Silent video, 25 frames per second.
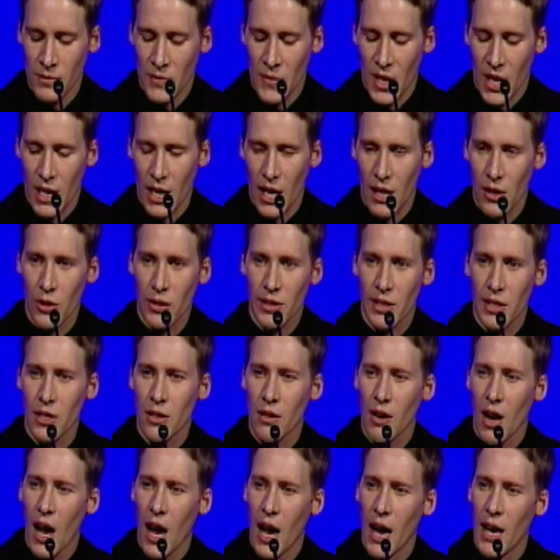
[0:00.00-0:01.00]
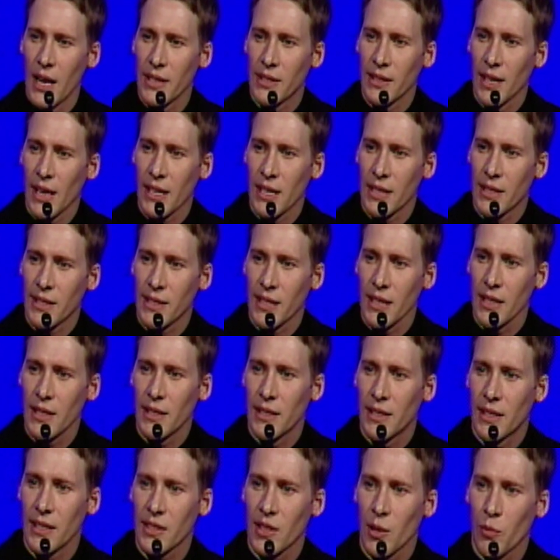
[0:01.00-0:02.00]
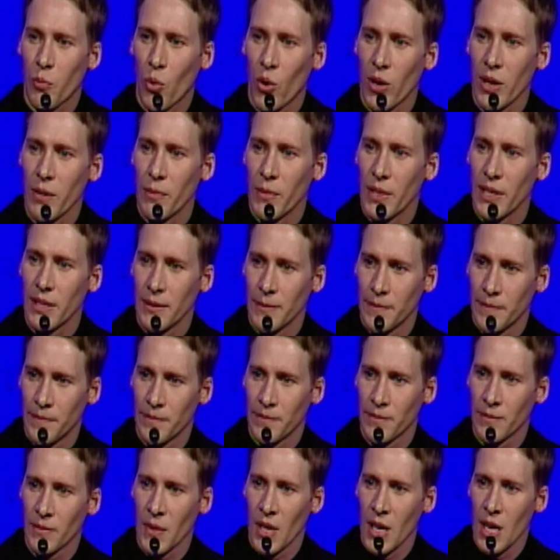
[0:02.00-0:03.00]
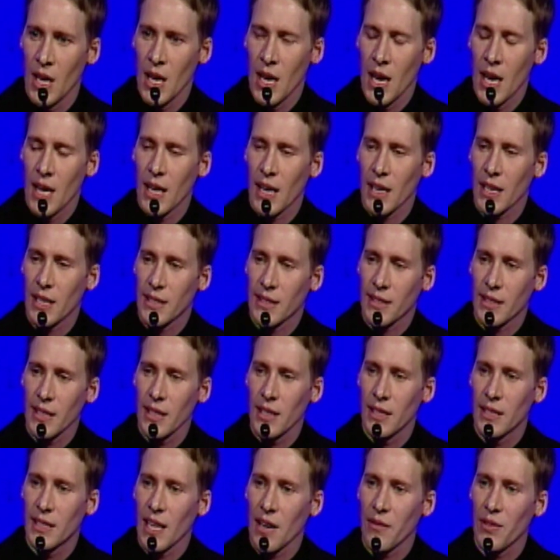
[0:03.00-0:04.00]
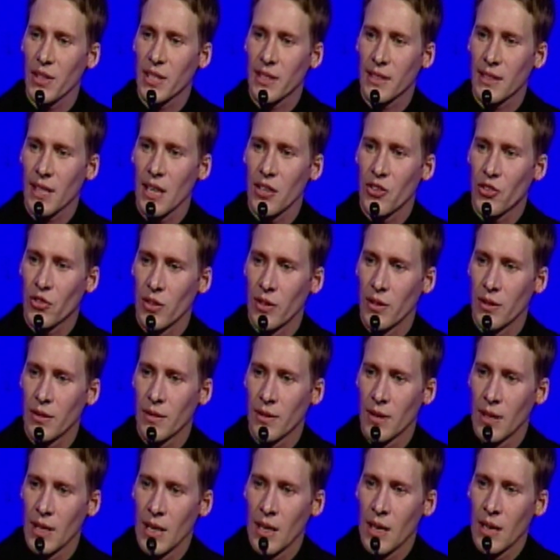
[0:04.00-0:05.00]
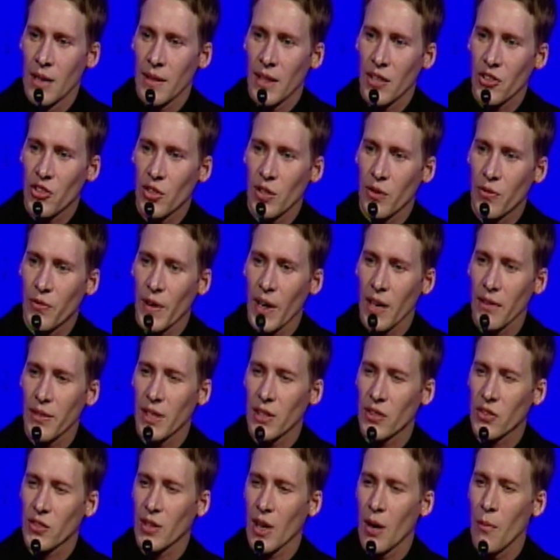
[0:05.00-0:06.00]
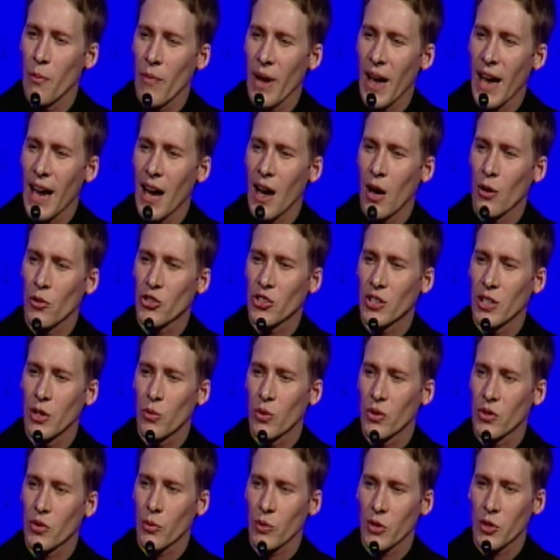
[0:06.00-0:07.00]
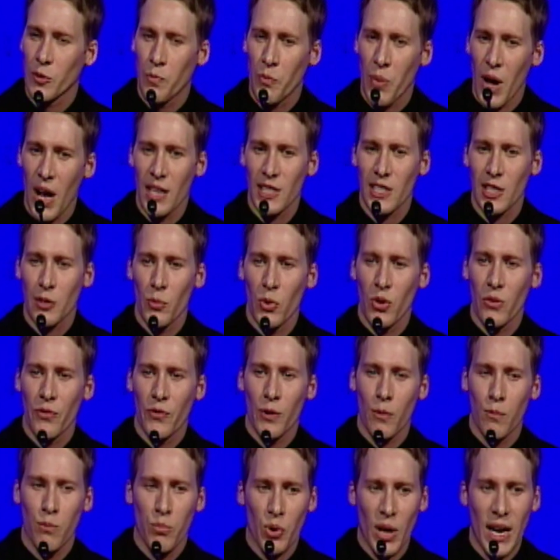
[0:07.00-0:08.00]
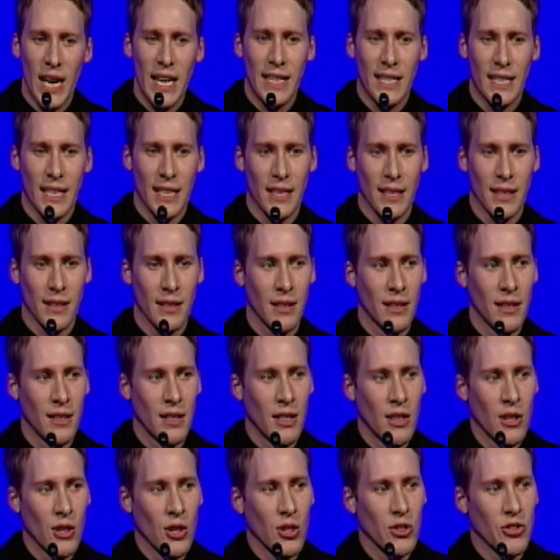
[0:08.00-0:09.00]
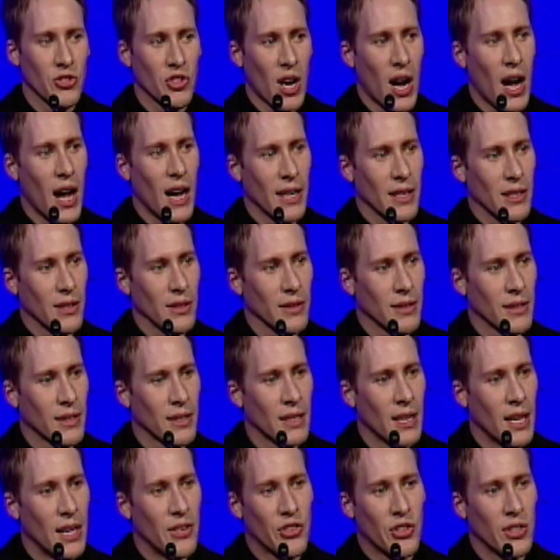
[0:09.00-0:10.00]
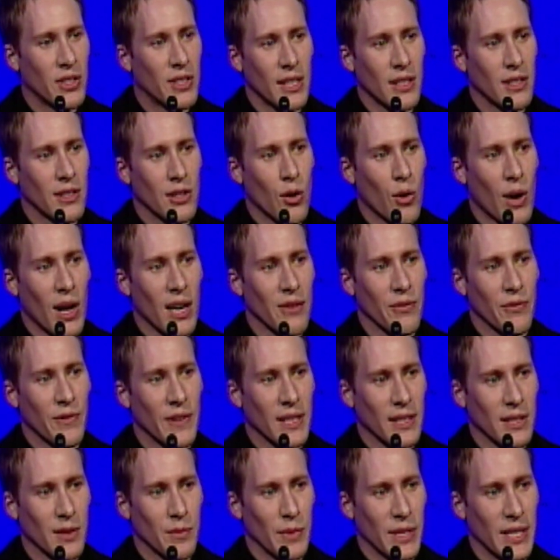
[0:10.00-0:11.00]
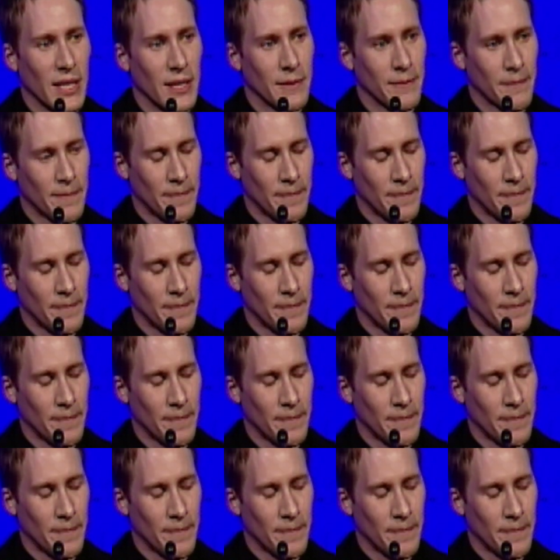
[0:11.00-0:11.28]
And I looked in her eyes, and I could see the disappointment. And I could see the devastation that she felt that somehow she was responsible for breaking her child. And she didn't know how to fix me.